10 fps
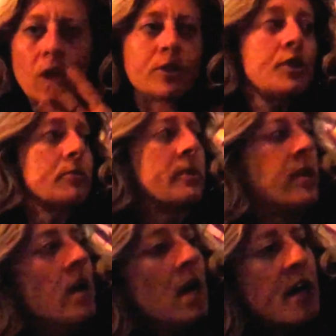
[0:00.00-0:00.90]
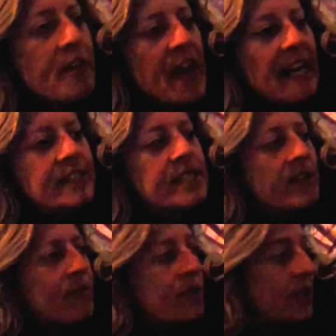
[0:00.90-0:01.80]
Excuse me. That's
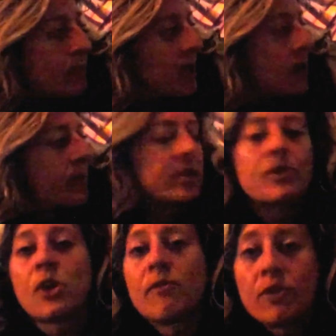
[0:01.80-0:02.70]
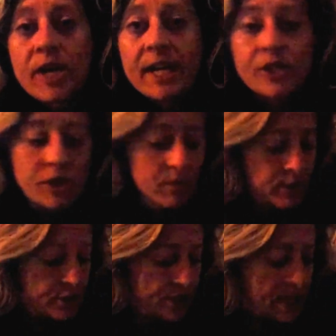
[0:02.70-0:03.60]
different than becoming a sovereign nation,
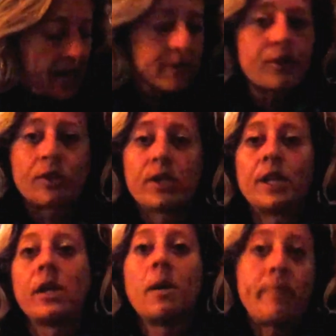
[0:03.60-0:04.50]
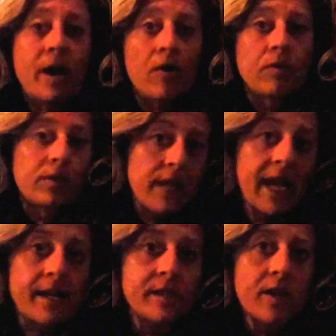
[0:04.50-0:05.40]
which is actually about
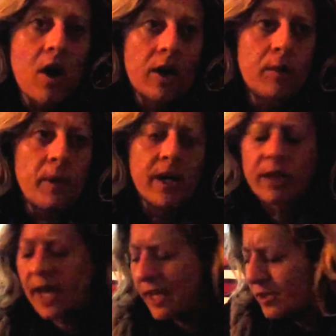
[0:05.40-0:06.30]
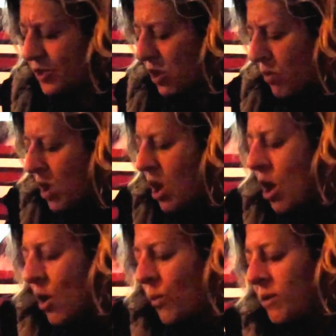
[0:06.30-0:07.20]
land and occupying land. So
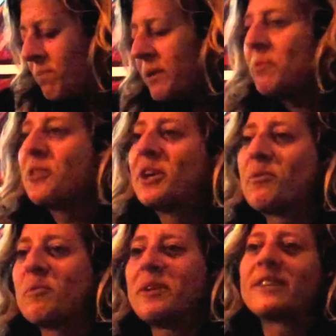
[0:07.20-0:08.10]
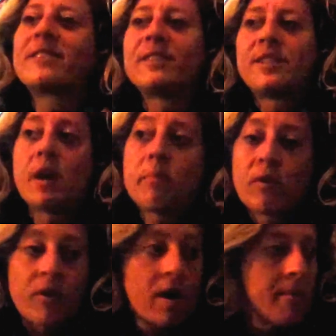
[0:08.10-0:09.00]
when people think we're being
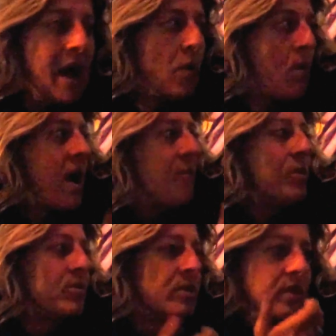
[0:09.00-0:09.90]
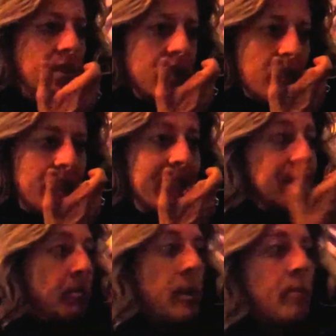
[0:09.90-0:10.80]
stubborn about why won't
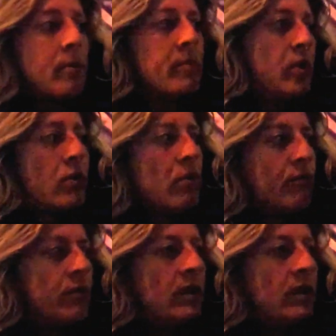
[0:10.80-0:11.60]
these people move,